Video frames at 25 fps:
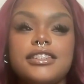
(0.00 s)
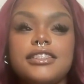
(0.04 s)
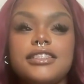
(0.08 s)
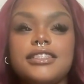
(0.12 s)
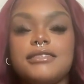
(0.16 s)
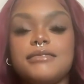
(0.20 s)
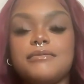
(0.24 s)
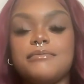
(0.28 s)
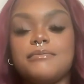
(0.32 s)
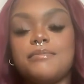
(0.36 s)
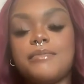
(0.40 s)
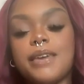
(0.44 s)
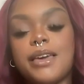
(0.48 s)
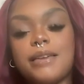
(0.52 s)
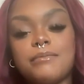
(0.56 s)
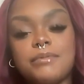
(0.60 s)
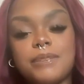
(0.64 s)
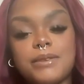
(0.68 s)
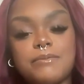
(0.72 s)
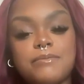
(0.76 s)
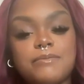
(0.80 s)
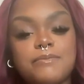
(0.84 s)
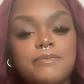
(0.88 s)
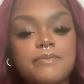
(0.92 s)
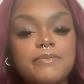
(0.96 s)

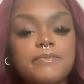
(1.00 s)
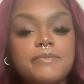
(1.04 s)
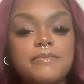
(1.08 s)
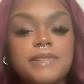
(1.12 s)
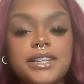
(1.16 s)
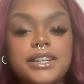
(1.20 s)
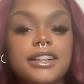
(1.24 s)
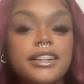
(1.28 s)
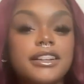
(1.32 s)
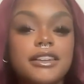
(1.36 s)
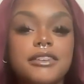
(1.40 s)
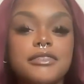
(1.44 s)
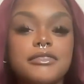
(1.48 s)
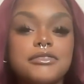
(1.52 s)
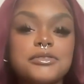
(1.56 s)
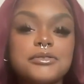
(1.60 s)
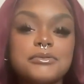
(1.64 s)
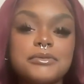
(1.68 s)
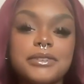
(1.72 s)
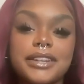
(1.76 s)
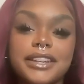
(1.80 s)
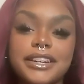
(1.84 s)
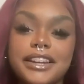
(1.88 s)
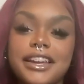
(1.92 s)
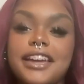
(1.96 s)
maybe be close
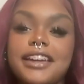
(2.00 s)
one day.